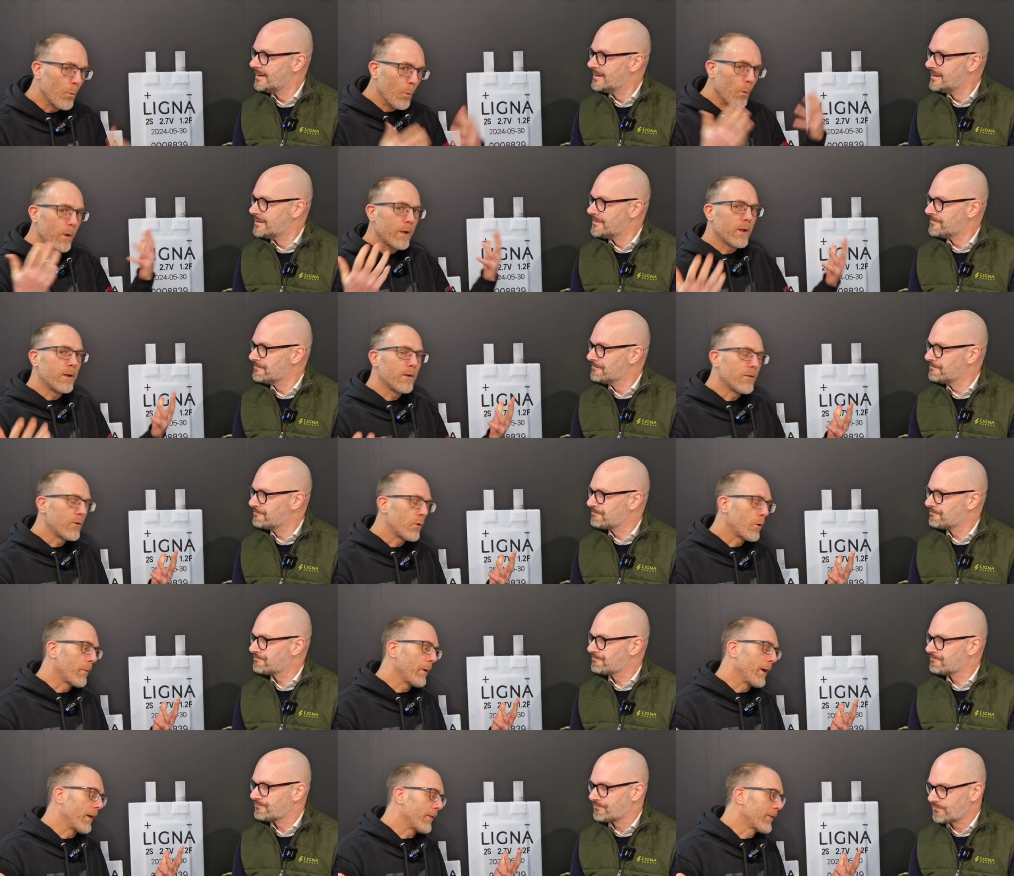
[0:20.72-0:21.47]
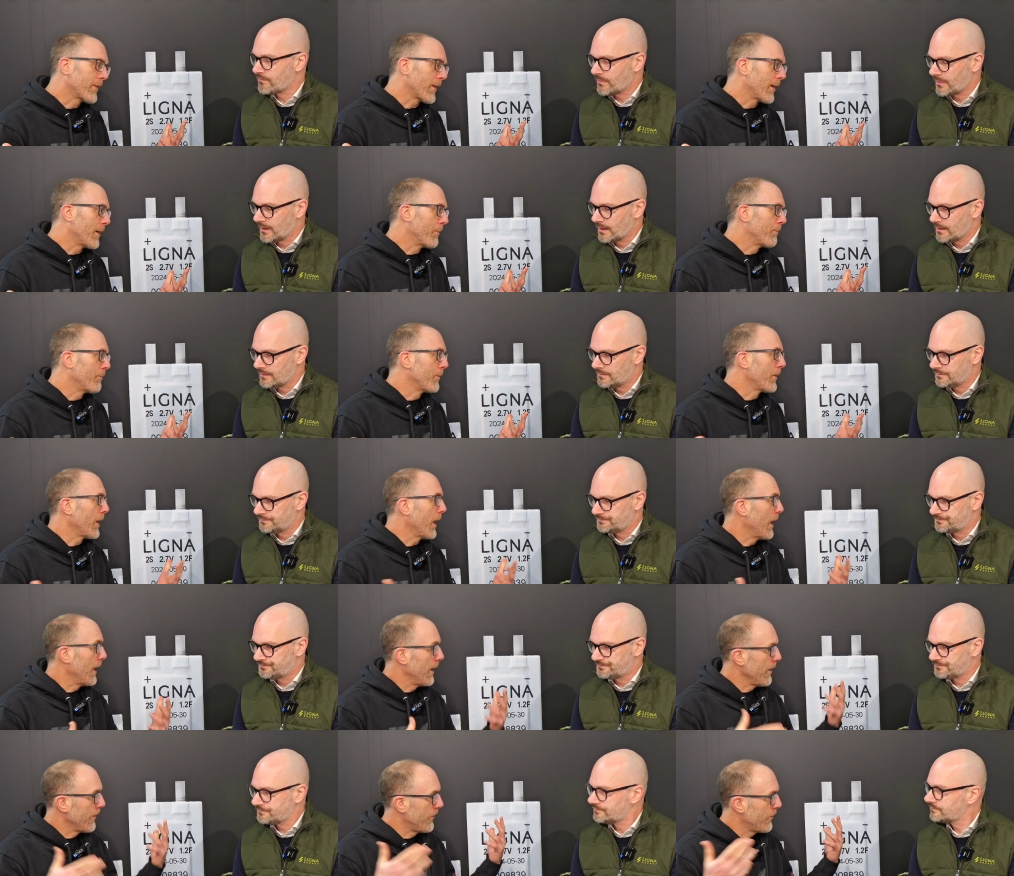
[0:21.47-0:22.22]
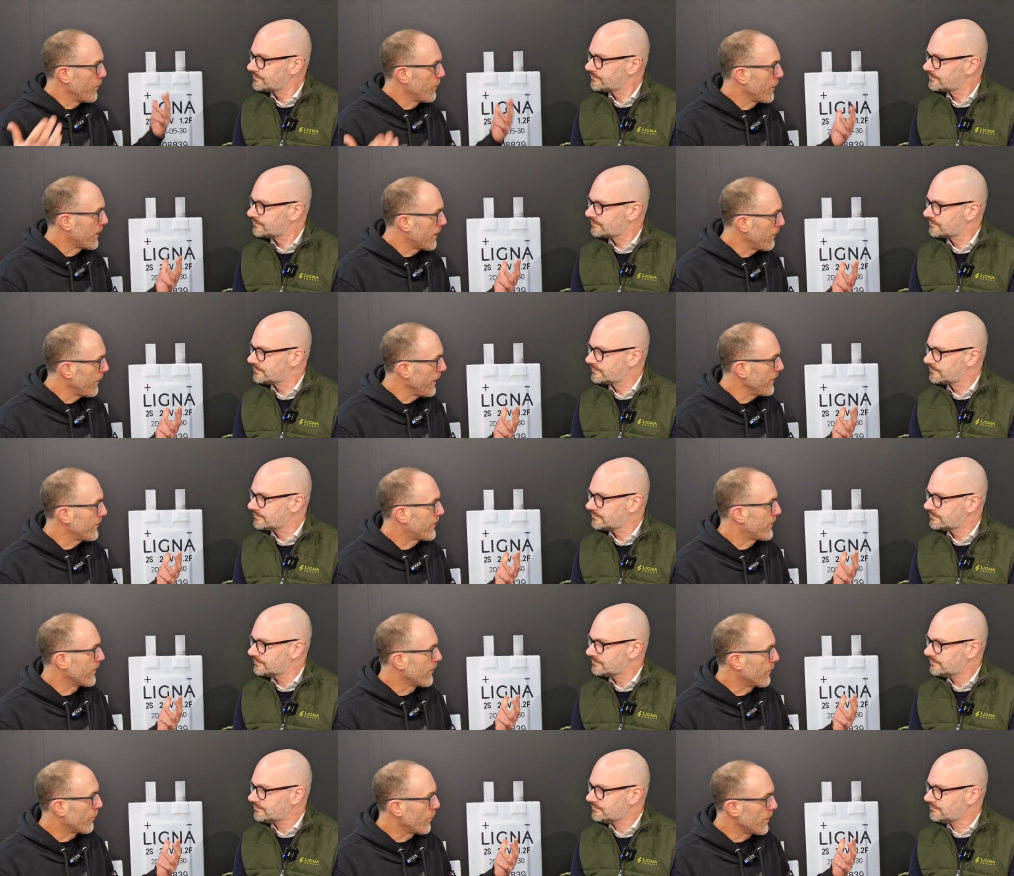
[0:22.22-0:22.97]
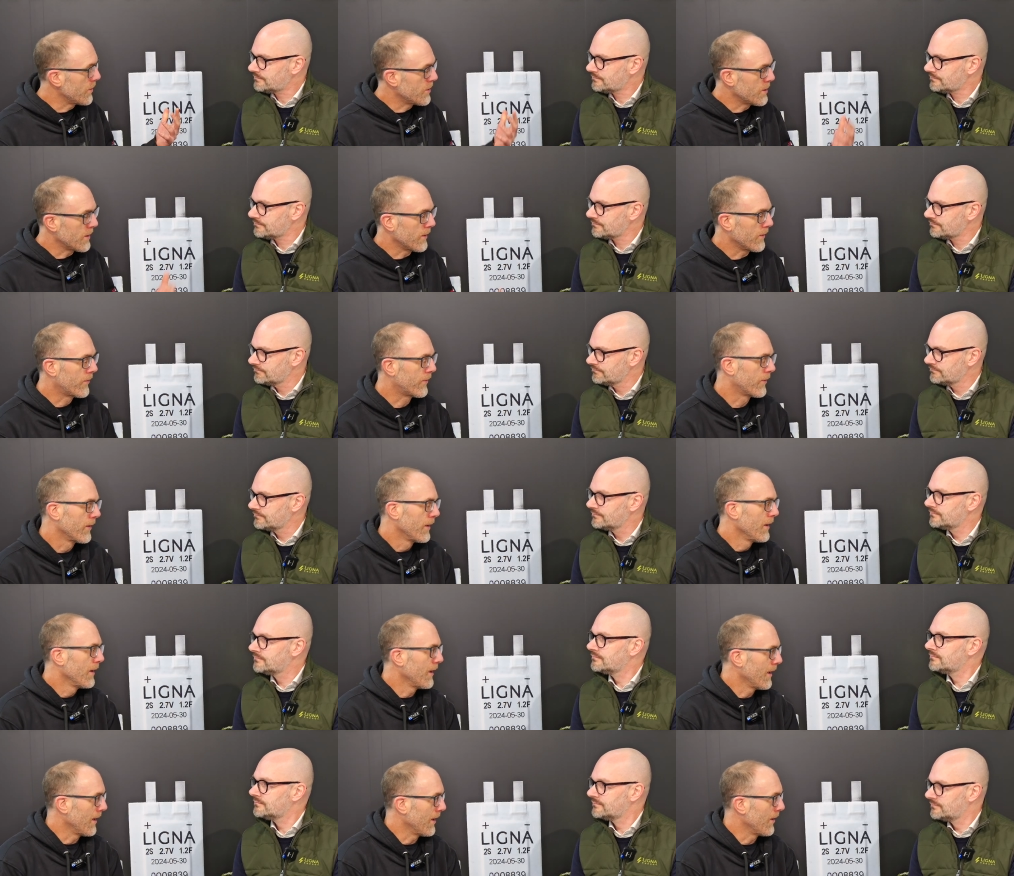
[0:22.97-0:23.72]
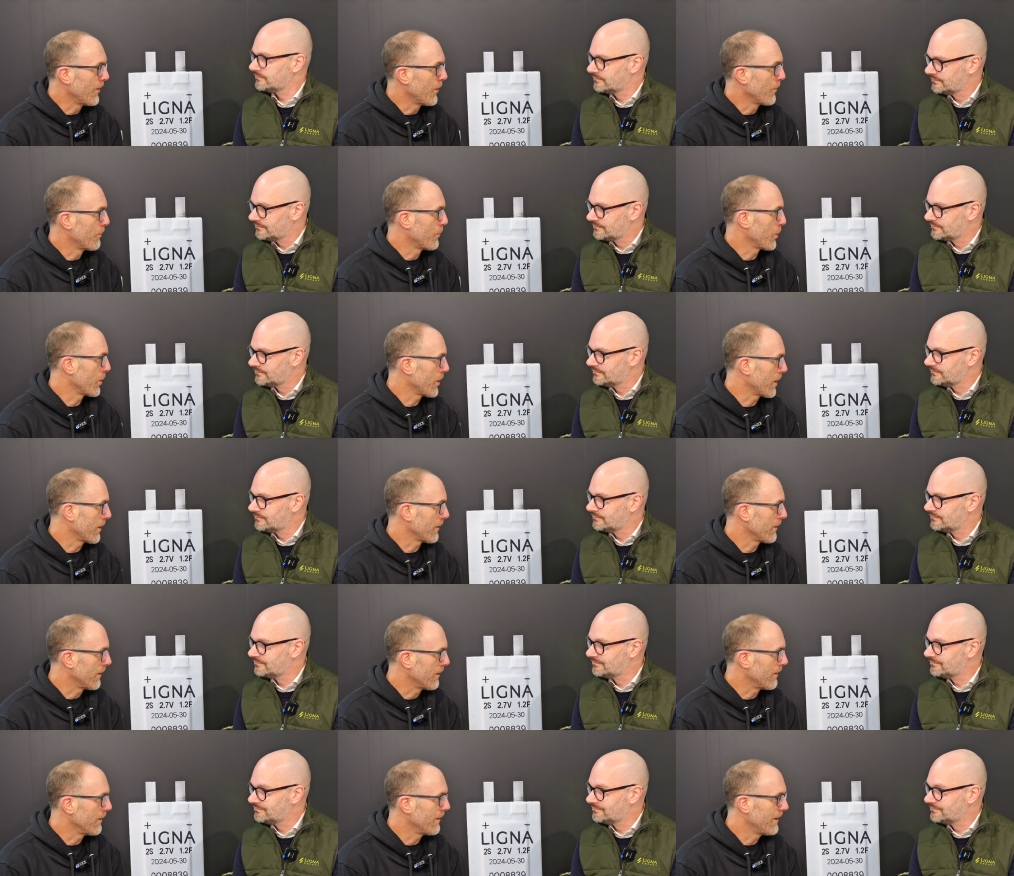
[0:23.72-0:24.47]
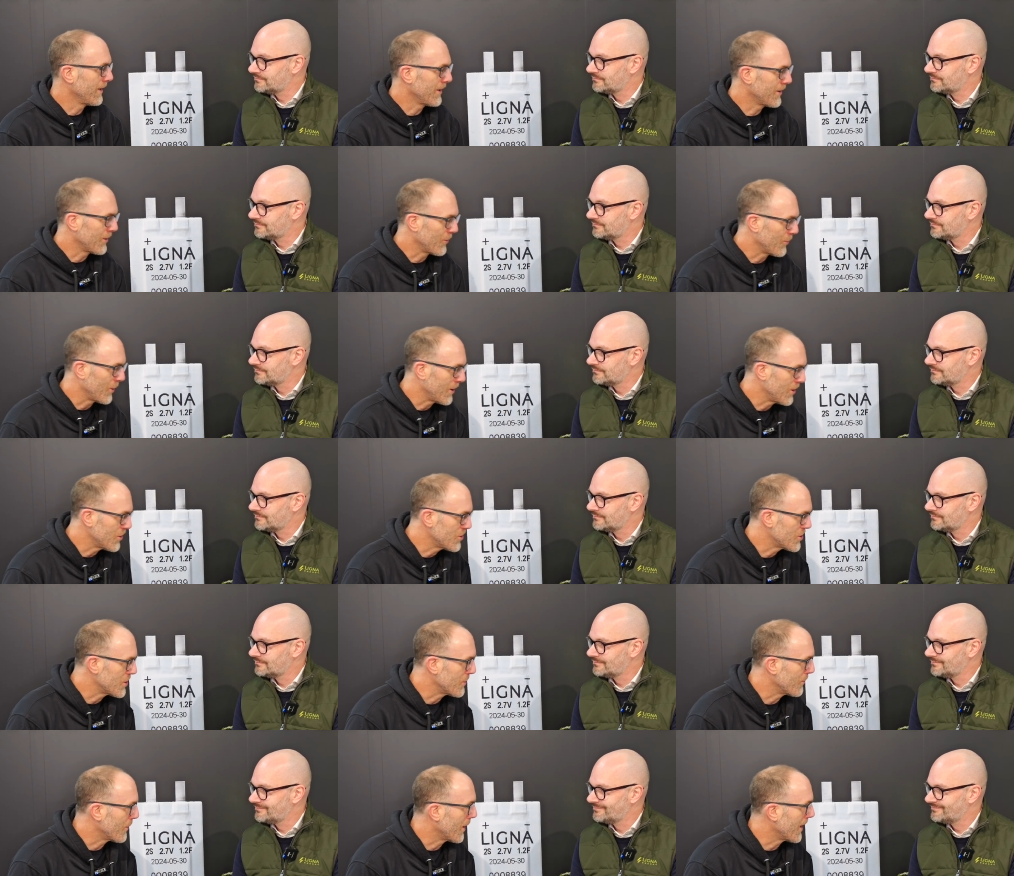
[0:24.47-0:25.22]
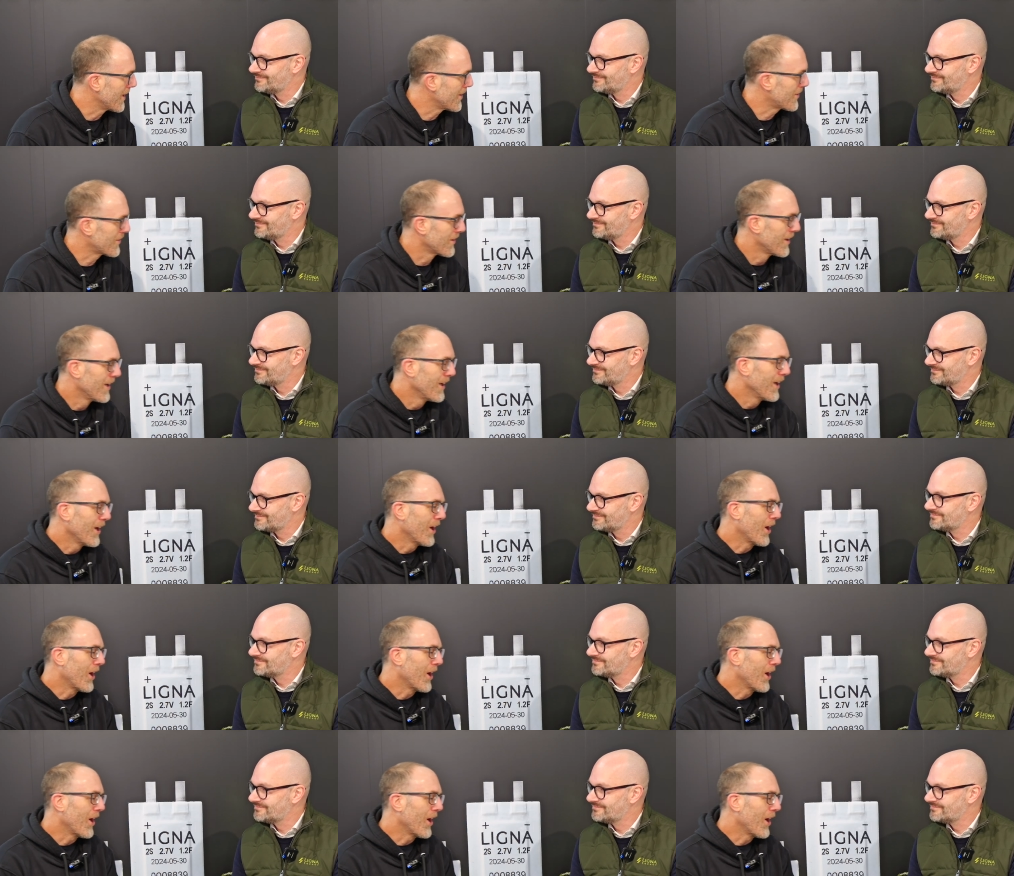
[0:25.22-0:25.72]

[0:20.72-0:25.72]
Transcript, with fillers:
Speaker 1: we're going to talk about supercapacitors, which is the product that Ligna Energy makes.